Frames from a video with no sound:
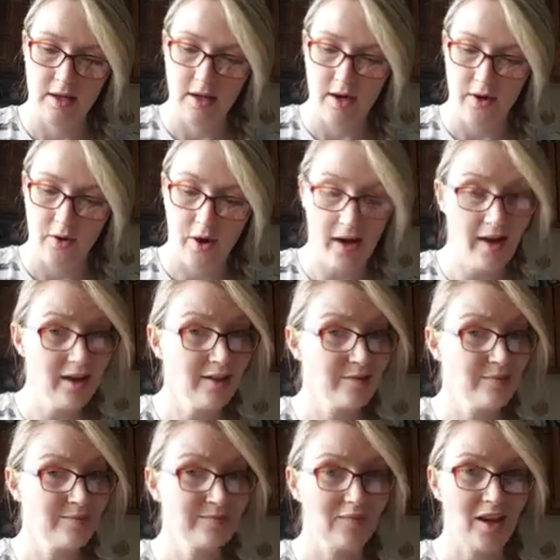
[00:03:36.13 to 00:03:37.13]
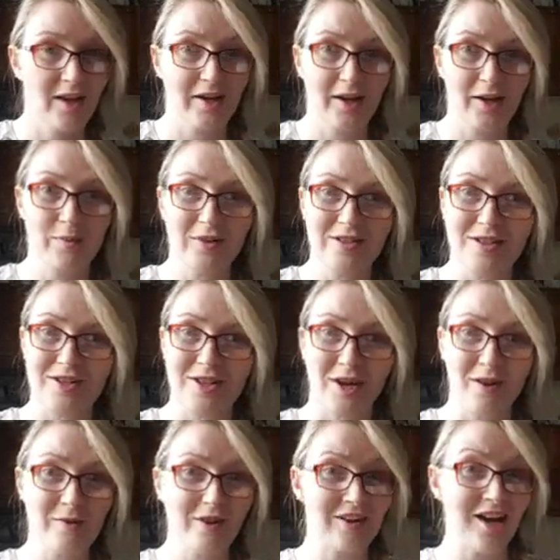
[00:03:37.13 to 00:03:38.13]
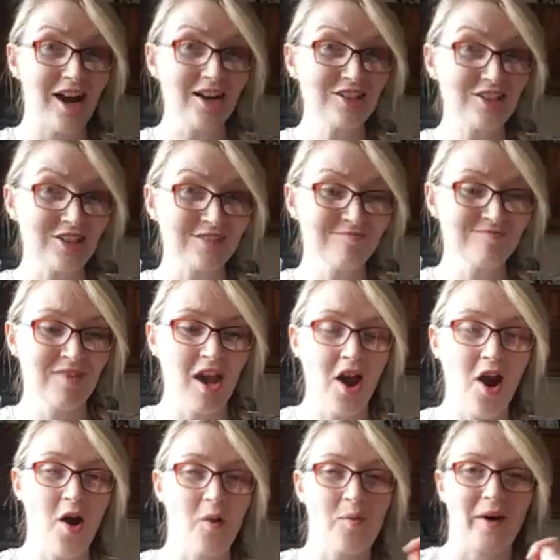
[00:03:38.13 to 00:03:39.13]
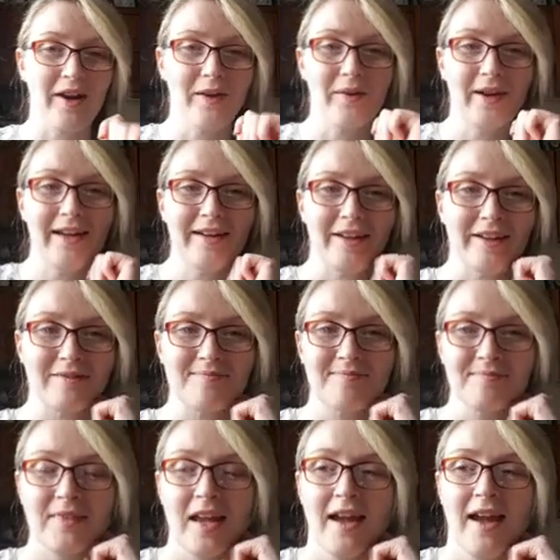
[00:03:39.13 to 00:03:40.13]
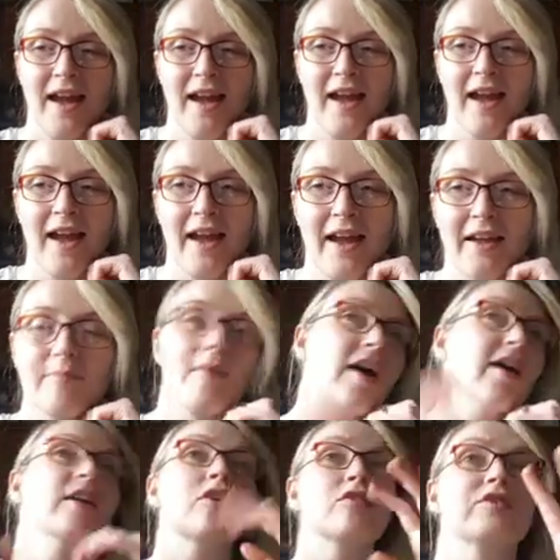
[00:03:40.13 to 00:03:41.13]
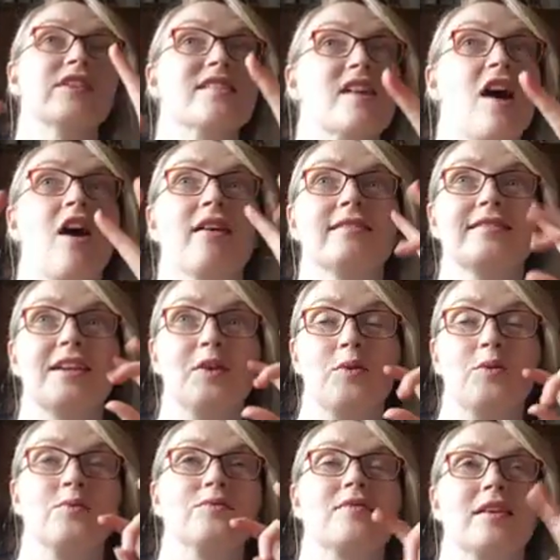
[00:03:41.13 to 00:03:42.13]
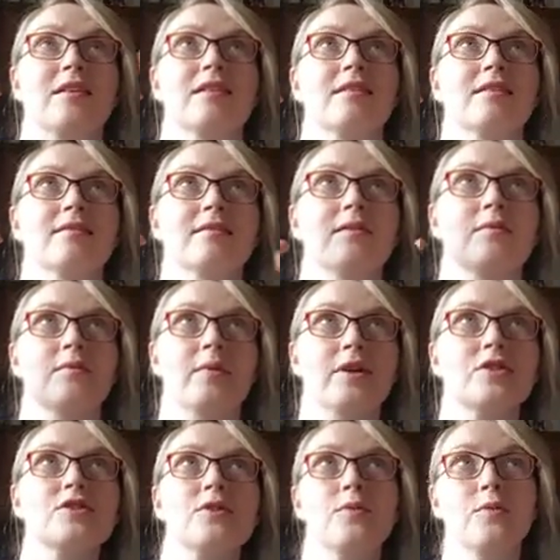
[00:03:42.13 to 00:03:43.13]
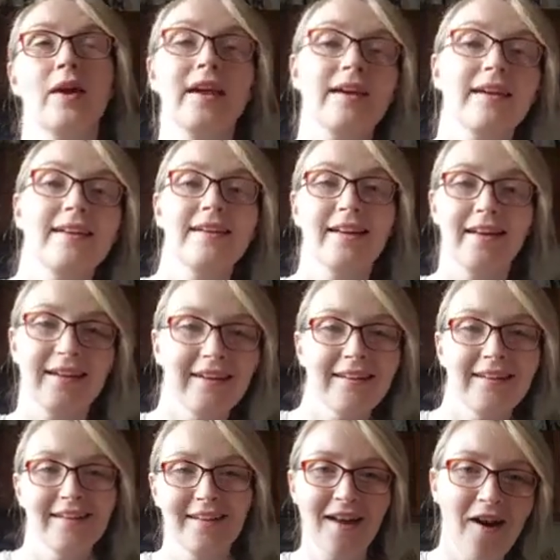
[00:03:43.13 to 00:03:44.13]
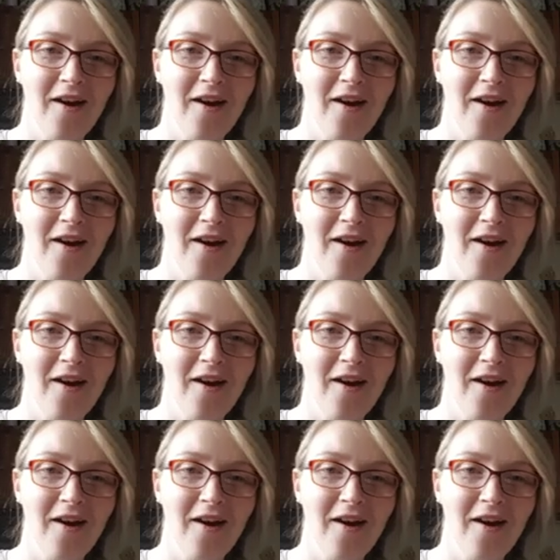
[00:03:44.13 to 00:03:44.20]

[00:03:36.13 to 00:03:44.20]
Okay. Libras, it's all about the action. What are you waiting on? I love the song, you know, the what you waiting